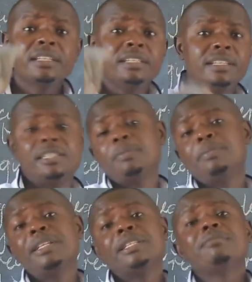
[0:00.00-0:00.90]

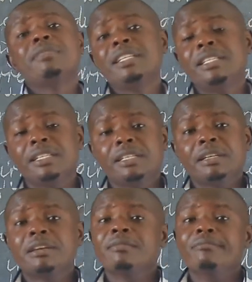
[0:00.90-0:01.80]
displacement
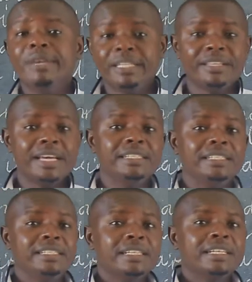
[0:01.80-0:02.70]
method.
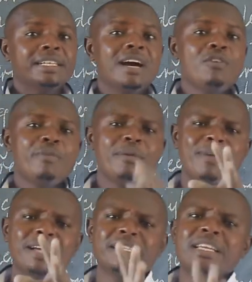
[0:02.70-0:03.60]
Now
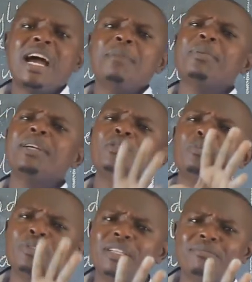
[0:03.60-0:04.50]
members, I'm going to
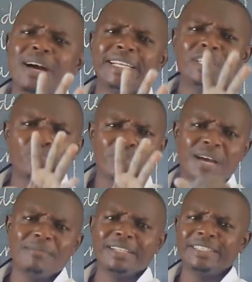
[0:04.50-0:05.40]
put my two
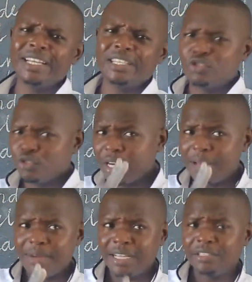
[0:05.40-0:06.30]
numbers, just two
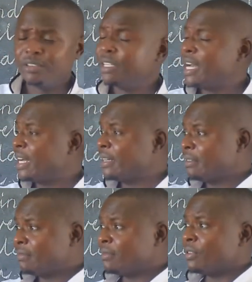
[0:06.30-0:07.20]
numbers on the,
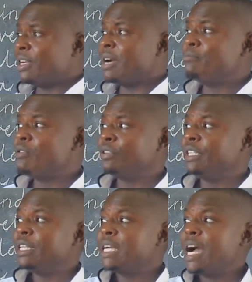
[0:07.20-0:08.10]
on the
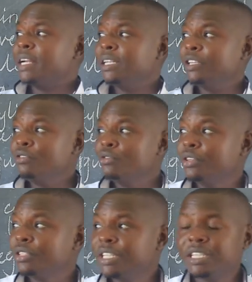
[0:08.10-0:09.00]
board and you
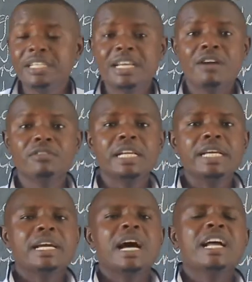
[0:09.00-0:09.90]
will sit down
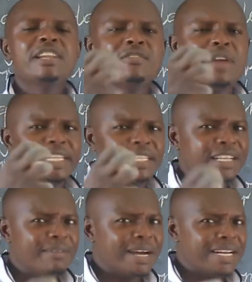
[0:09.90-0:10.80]
and write
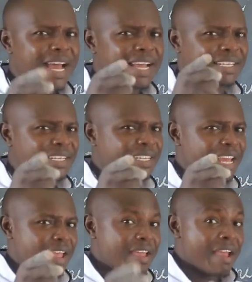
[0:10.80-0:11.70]
them and I
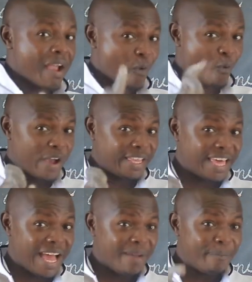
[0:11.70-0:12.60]
see
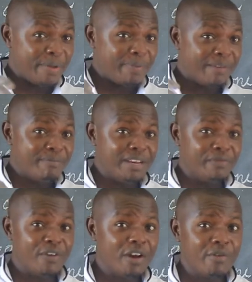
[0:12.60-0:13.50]
whether people have been
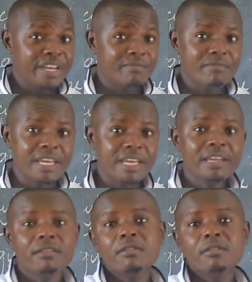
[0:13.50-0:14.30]
following me